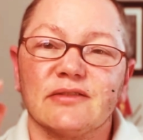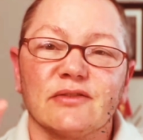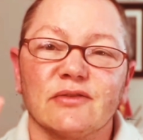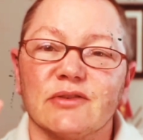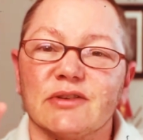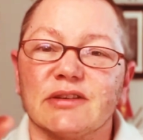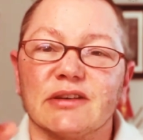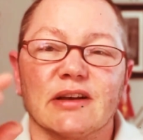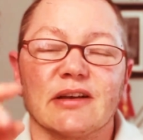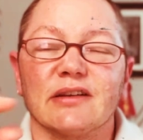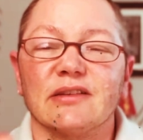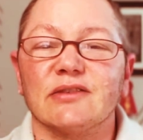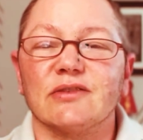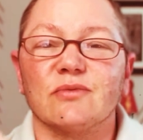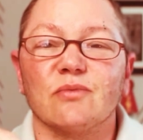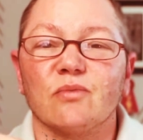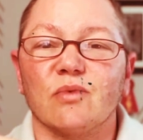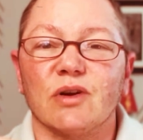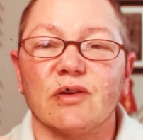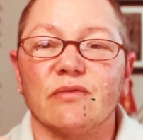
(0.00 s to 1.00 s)
3
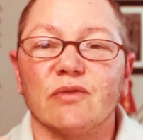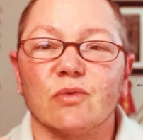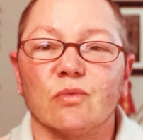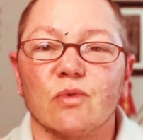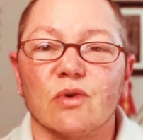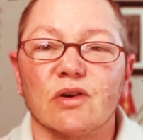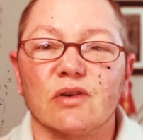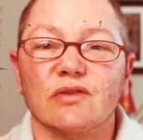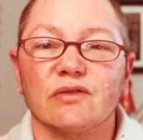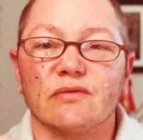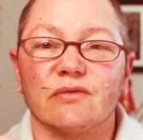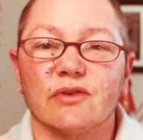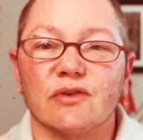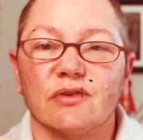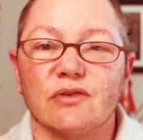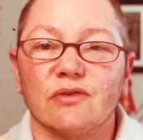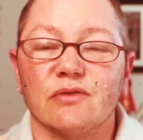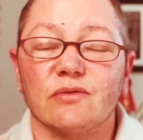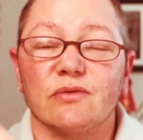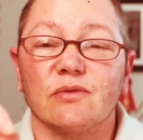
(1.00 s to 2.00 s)
seconds, whatever works for
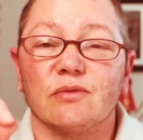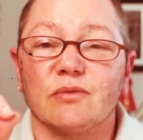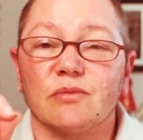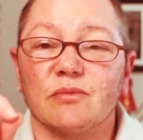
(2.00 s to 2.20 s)
you.